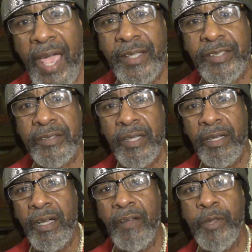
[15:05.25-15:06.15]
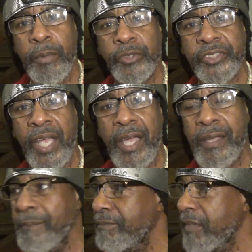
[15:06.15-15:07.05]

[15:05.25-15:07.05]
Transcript: acts of the Most High